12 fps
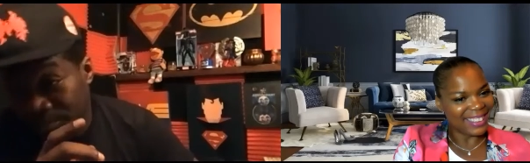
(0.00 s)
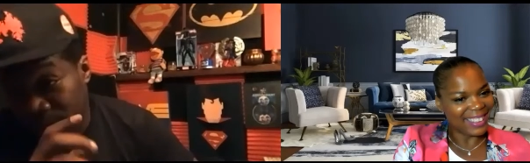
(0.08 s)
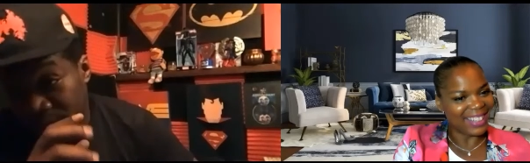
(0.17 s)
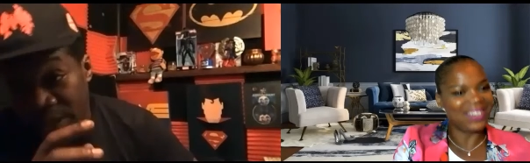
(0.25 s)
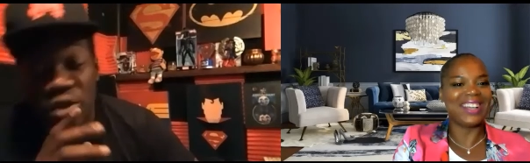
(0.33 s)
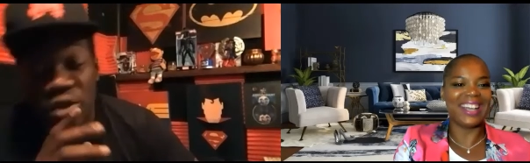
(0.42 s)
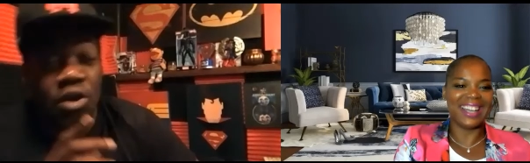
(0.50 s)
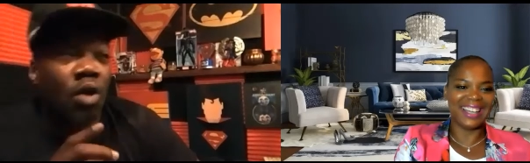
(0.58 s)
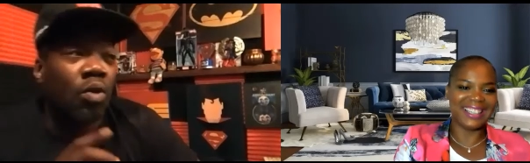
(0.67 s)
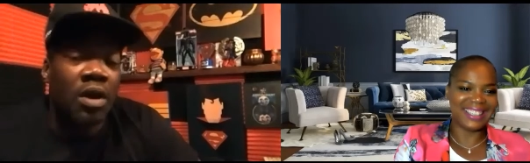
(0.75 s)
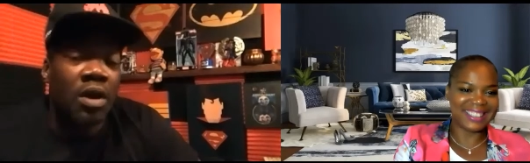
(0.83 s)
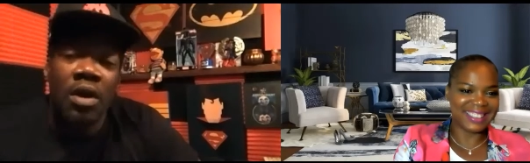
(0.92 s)
Speaker 1: Yes.
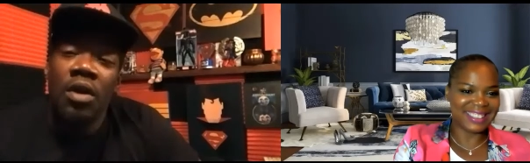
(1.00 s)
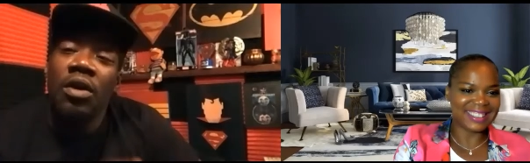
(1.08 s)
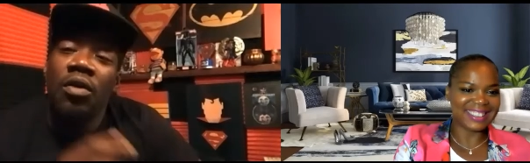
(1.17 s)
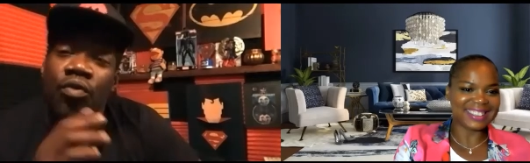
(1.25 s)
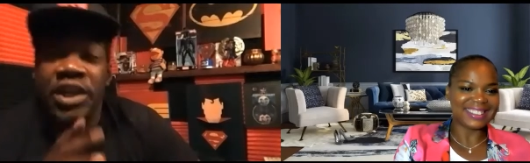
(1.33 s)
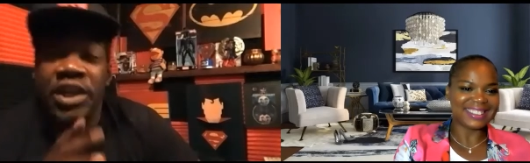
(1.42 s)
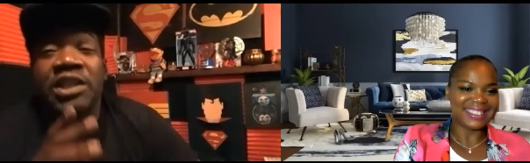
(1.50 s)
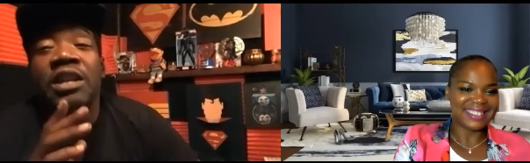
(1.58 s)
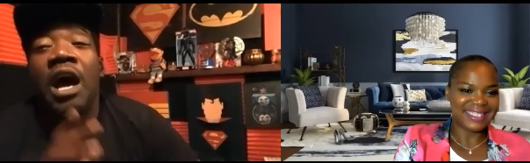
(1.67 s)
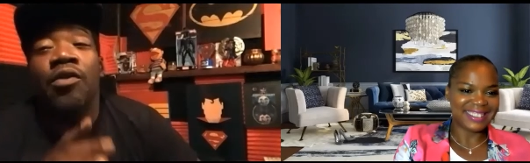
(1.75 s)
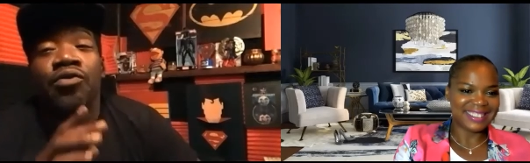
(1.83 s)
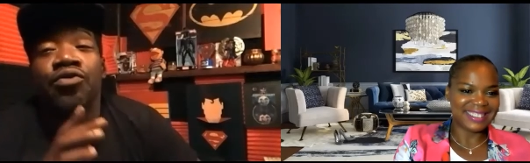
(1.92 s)
Okay. No. Reason
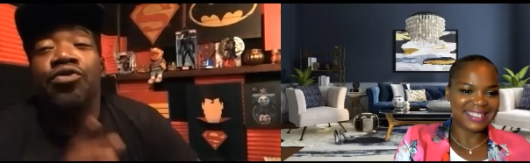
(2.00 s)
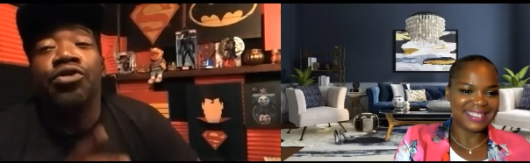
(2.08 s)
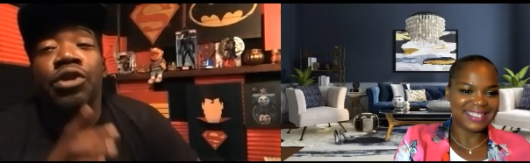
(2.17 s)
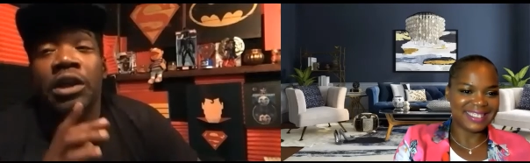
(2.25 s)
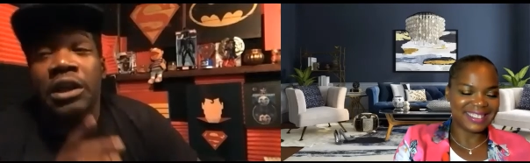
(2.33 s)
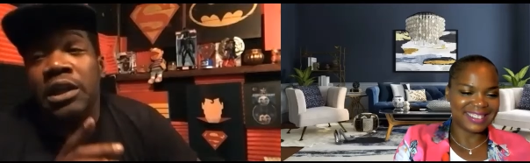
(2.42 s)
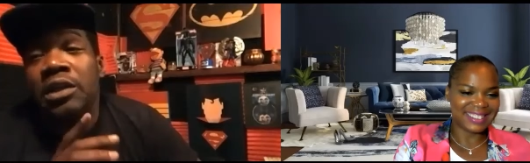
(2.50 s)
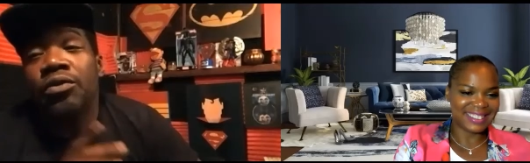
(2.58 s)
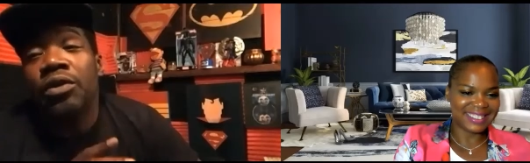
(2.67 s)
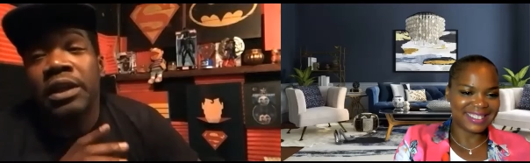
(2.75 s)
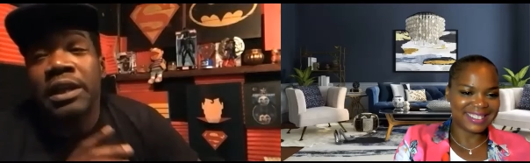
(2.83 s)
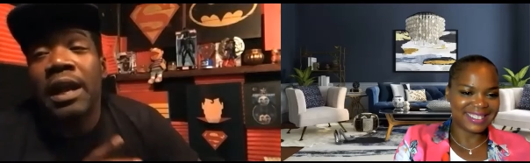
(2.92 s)
I really
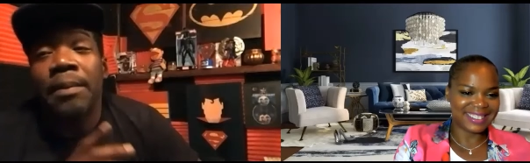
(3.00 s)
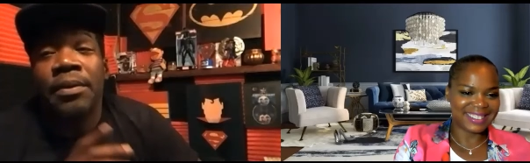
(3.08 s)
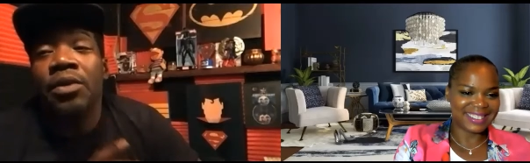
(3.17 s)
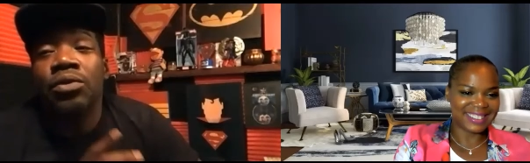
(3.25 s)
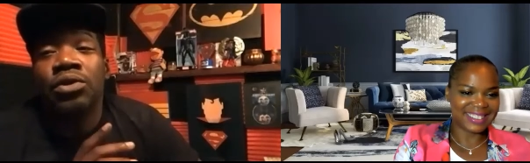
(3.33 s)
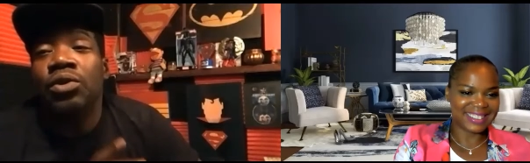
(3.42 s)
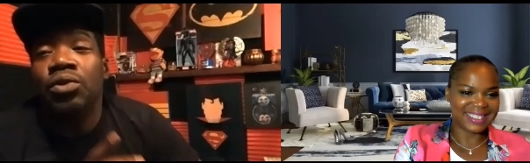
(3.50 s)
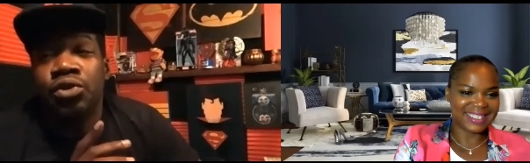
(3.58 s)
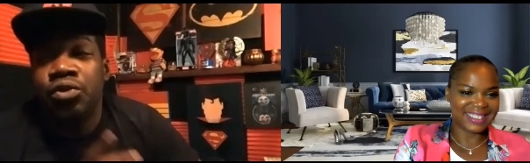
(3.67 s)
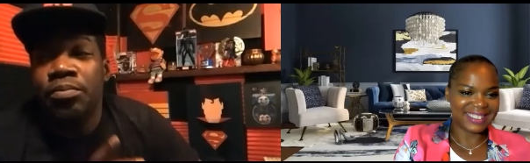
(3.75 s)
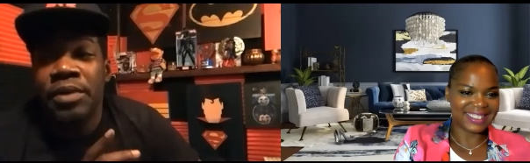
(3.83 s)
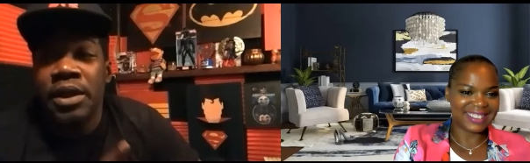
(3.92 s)
really ain't been on
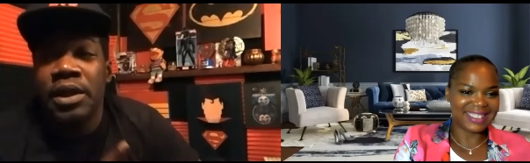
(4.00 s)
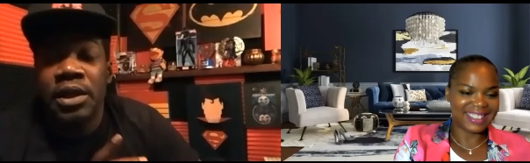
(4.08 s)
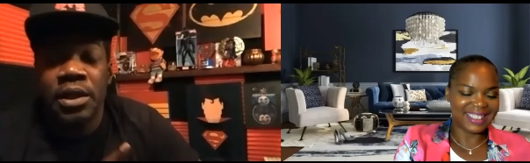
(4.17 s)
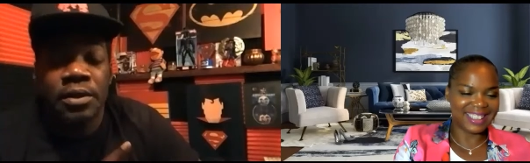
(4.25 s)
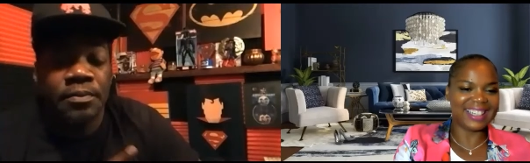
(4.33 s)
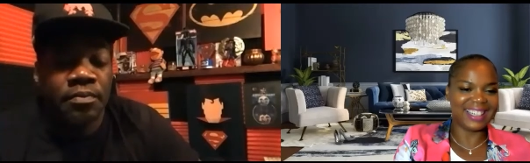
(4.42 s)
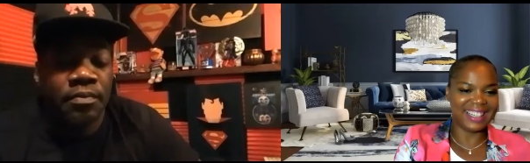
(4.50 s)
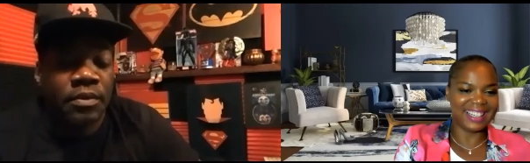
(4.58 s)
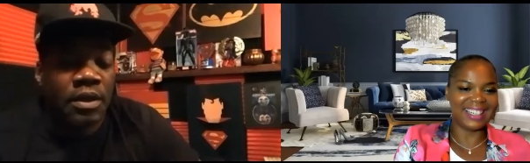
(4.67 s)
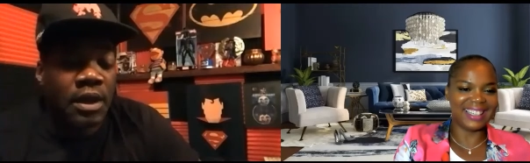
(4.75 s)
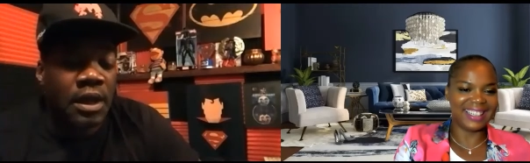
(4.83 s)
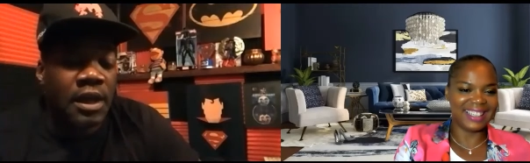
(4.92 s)
social media. Uh
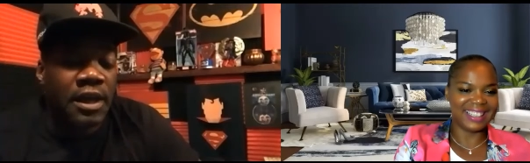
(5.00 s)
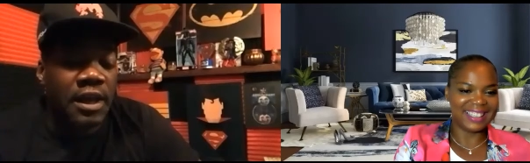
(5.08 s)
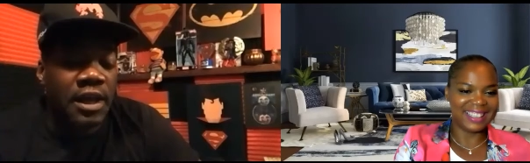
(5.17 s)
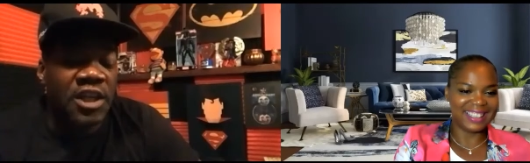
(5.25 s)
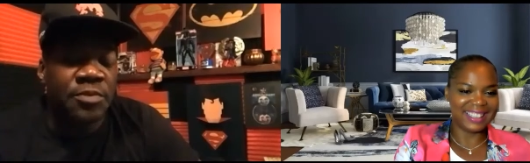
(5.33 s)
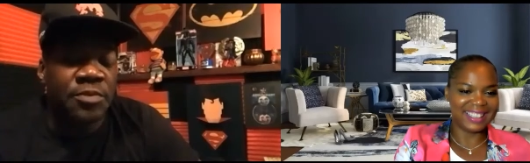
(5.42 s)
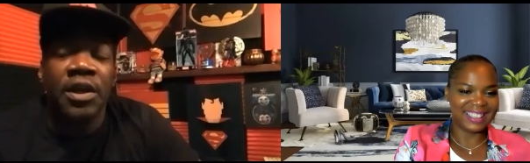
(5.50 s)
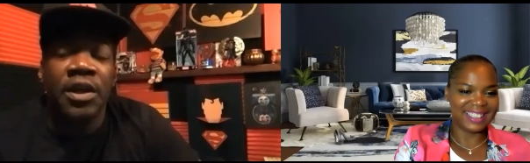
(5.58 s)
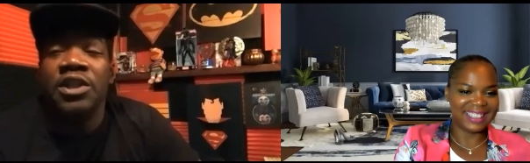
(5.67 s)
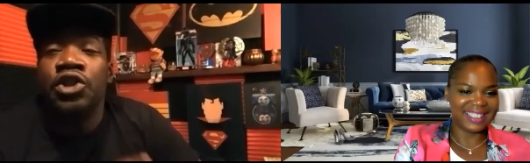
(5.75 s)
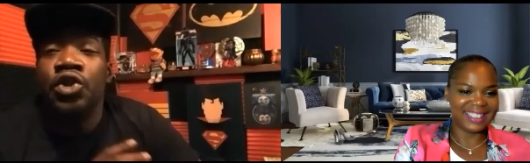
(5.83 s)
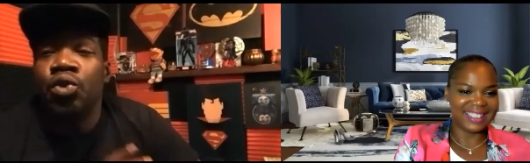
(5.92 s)
huh is
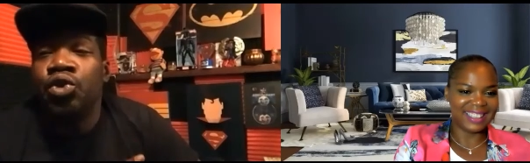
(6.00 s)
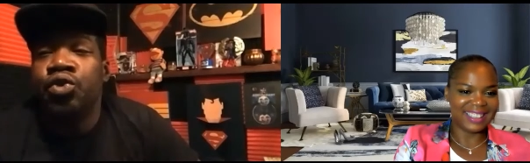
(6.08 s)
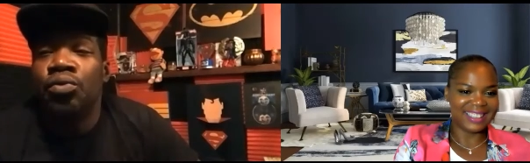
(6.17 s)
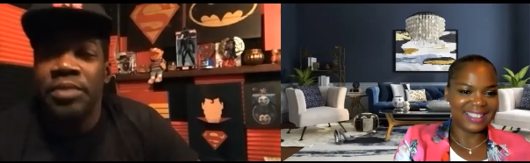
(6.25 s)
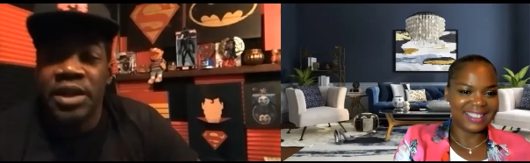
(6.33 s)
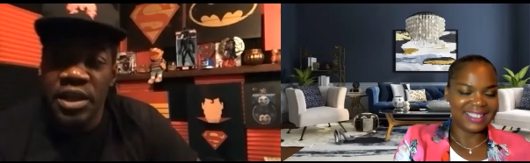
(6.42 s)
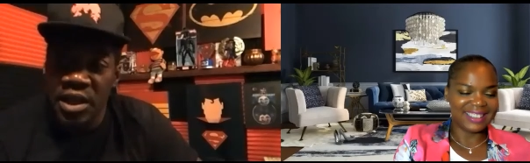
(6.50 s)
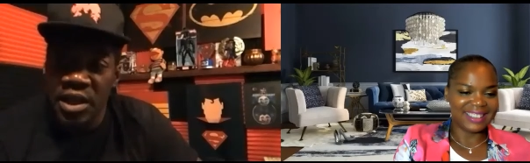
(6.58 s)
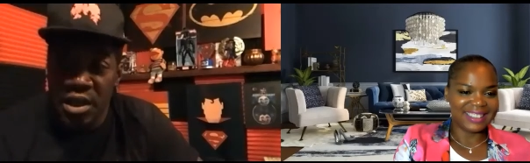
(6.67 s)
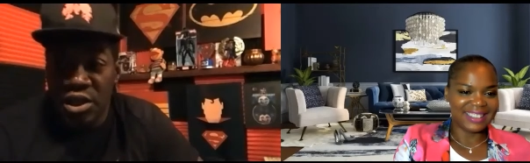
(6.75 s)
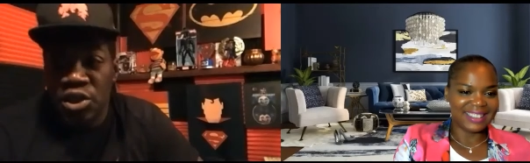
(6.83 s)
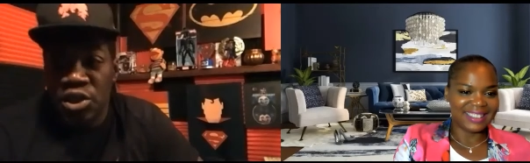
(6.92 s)
because social
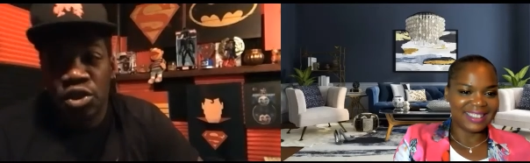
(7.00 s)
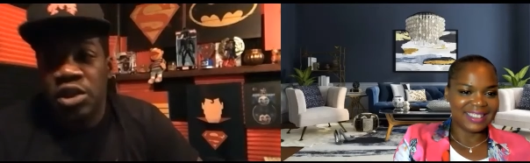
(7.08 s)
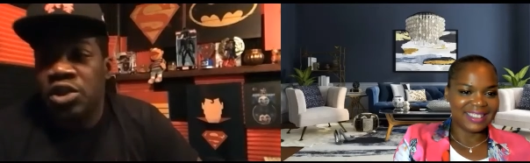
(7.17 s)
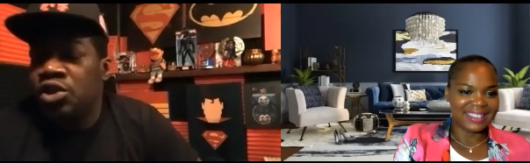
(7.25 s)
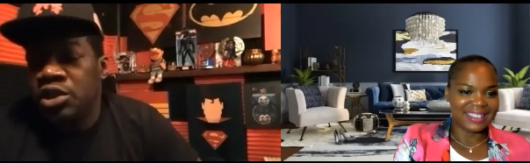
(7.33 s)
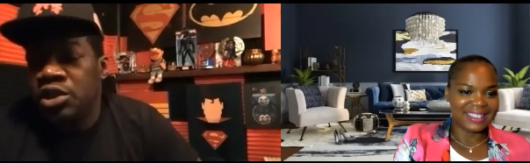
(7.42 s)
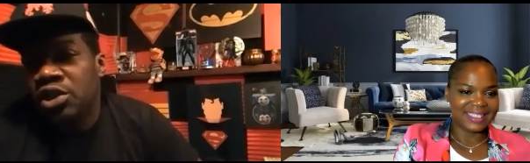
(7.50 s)
media is, is,